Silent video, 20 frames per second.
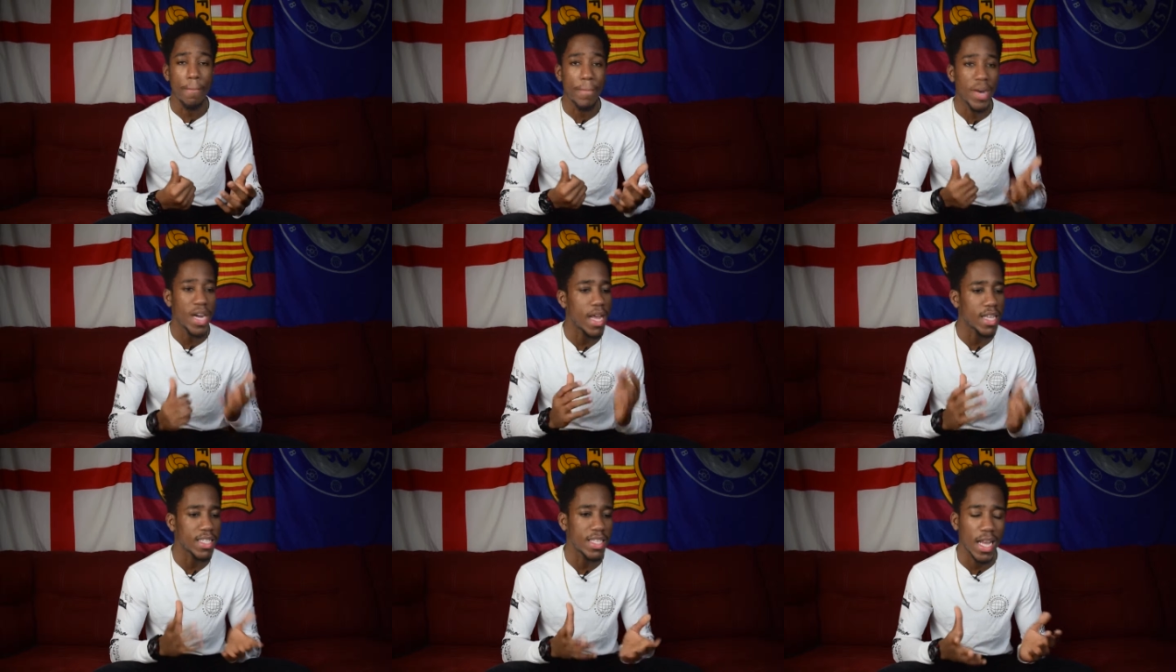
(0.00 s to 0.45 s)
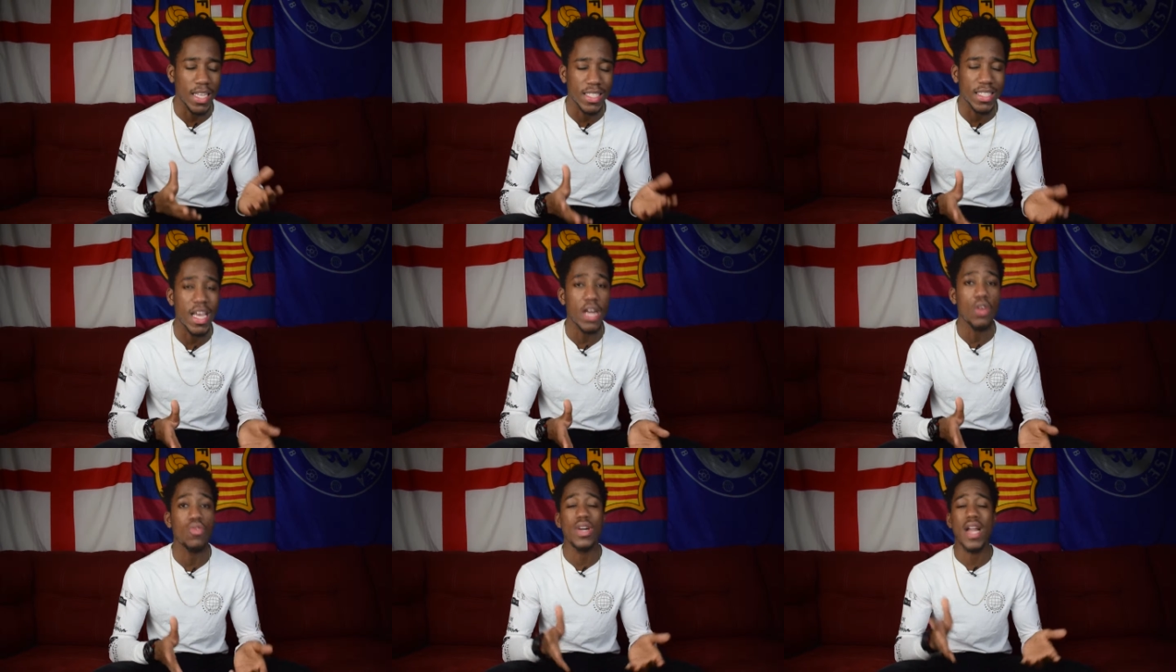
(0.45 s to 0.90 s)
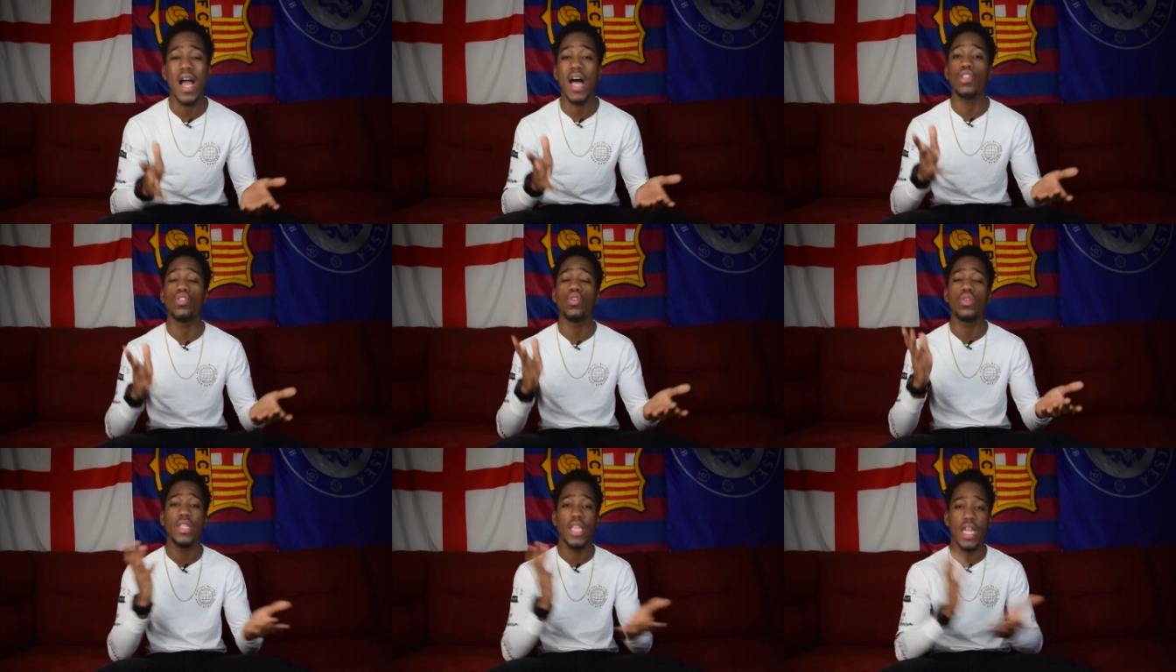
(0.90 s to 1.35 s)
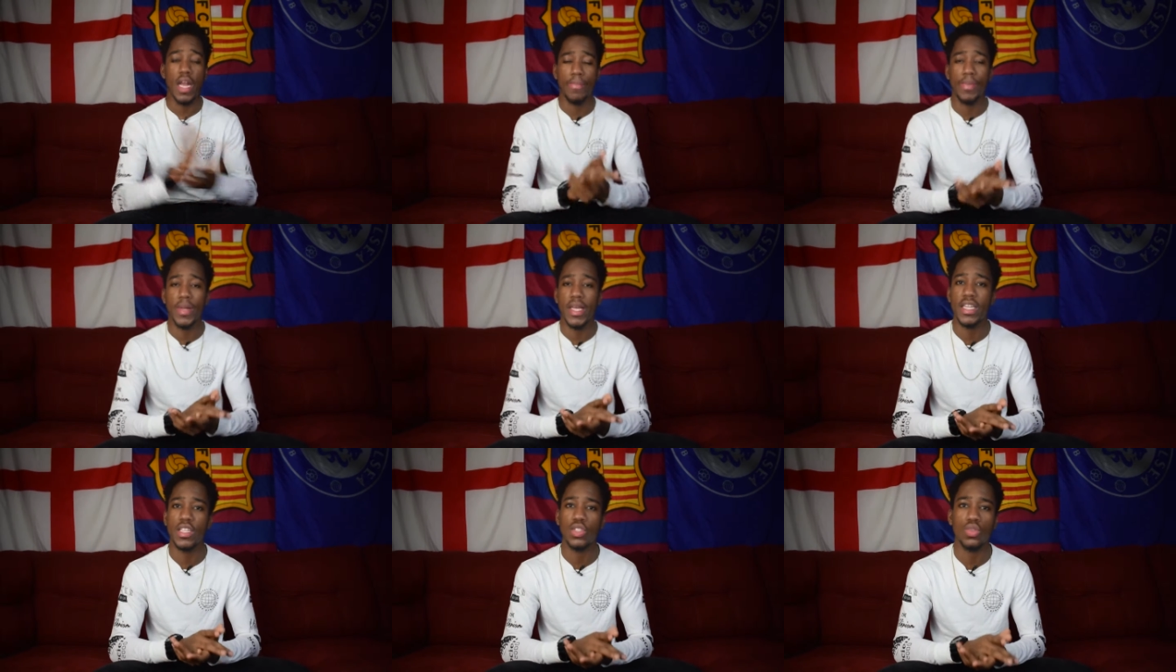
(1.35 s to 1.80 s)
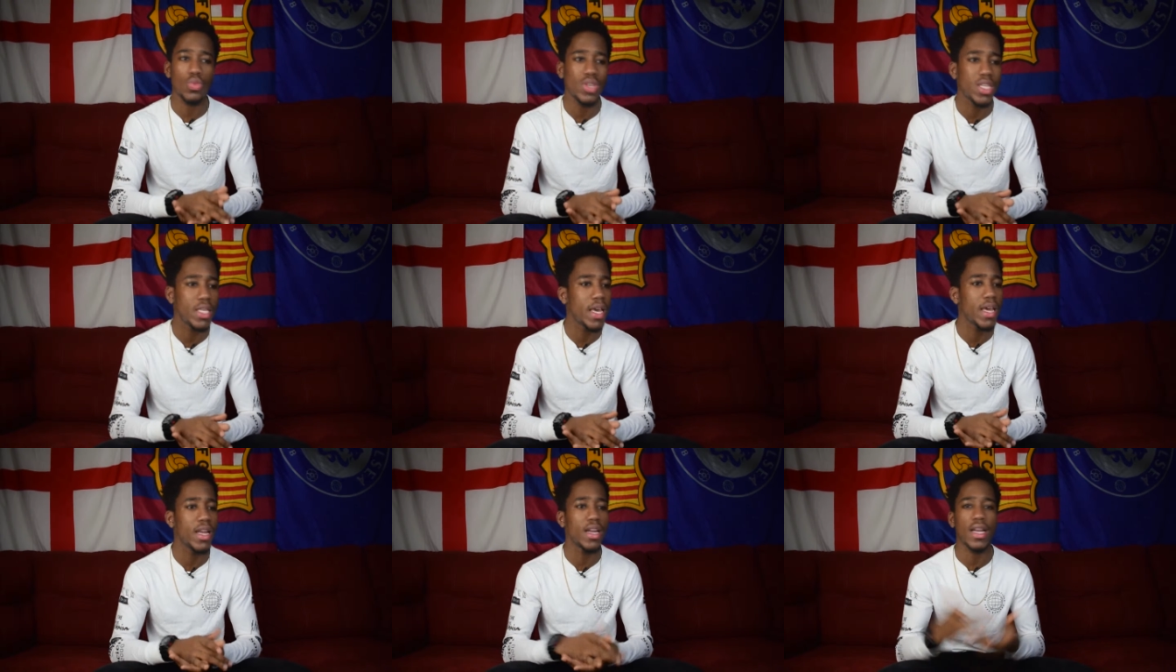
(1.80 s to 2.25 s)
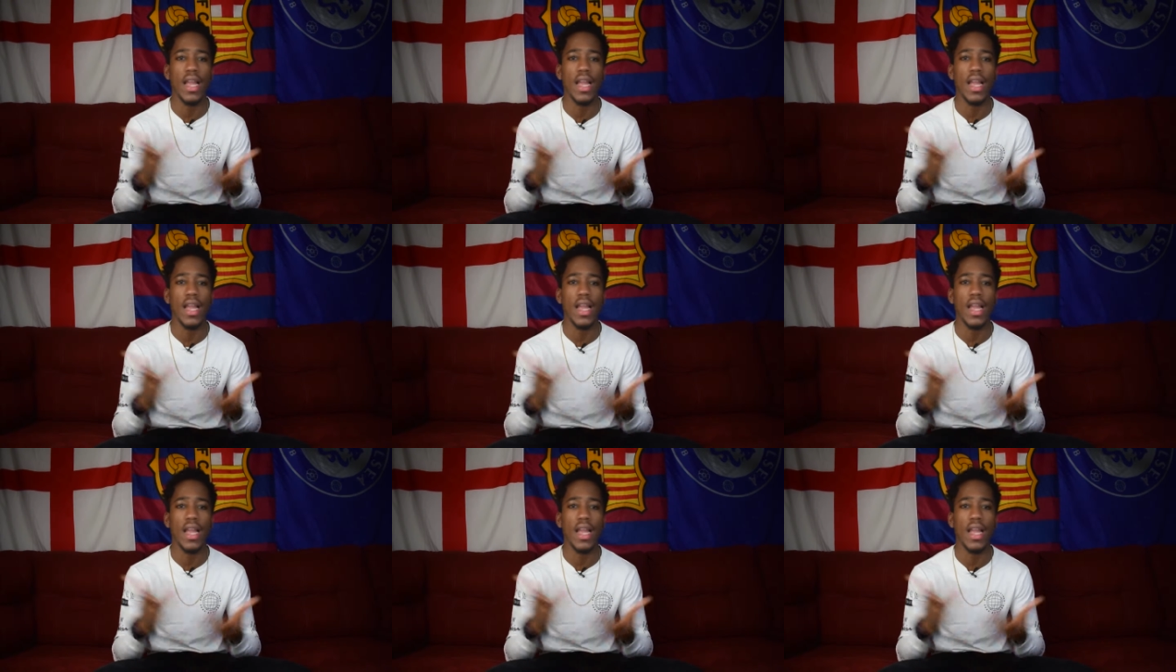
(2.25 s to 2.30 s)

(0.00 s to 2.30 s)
But as I said, Ronaldo didn't play this weekend.